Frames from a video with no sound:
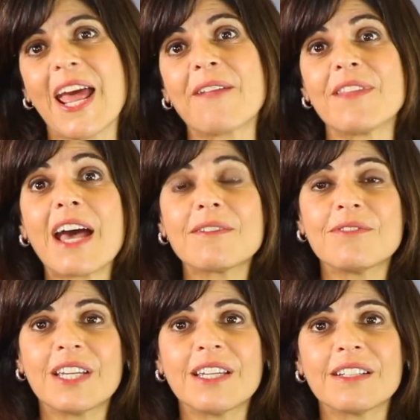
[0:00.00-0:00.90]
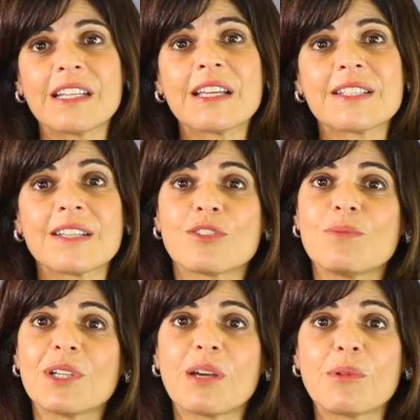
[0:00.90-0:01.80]
and that vein tends to
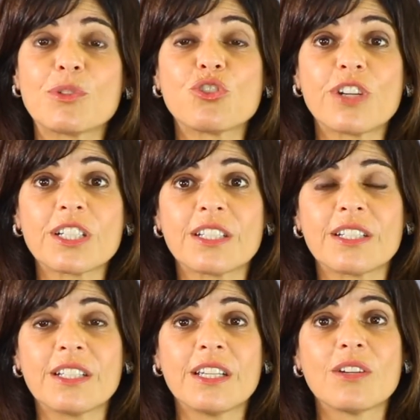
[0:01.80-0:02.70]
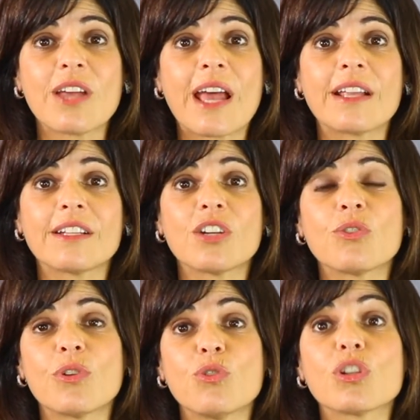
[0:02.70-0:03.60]
become obstructed and
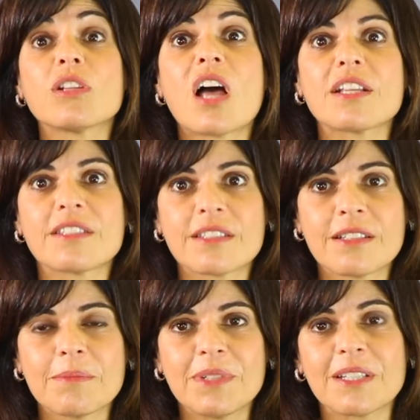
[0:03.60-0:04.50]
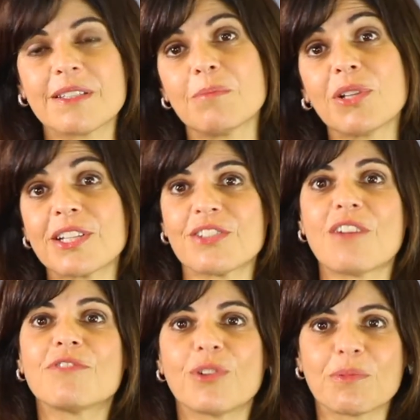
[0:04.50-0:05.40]
grow clots because the blood is
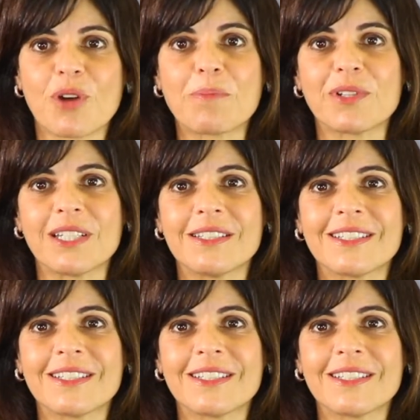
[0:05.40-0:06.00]
not flowing properly.